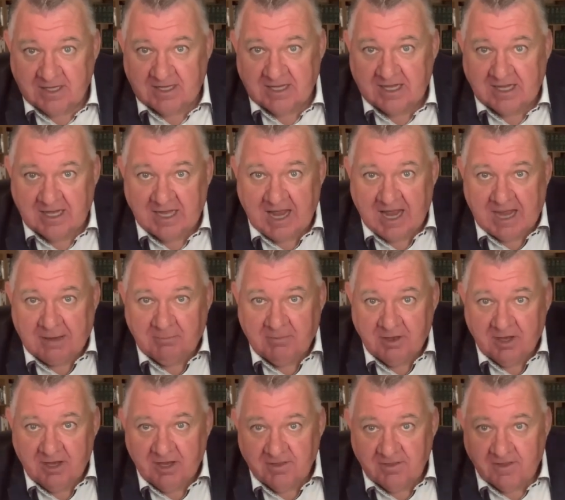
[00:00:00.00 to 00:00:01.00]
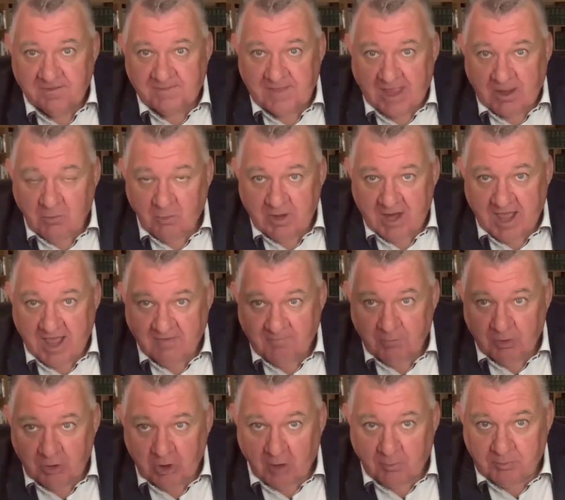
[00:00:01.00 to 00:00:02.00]
can claim that they want to have
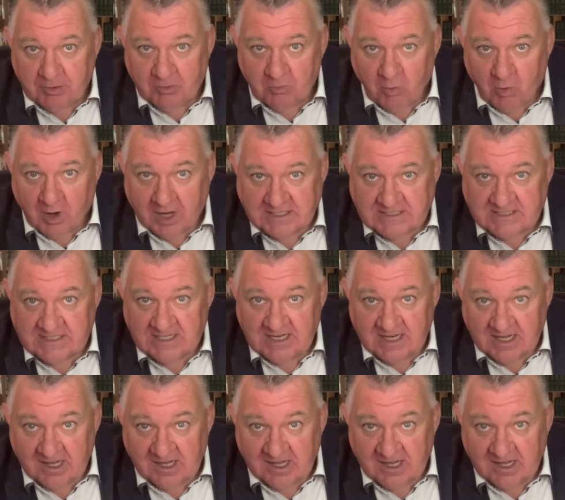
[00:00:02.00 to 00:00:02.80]
monopoly rights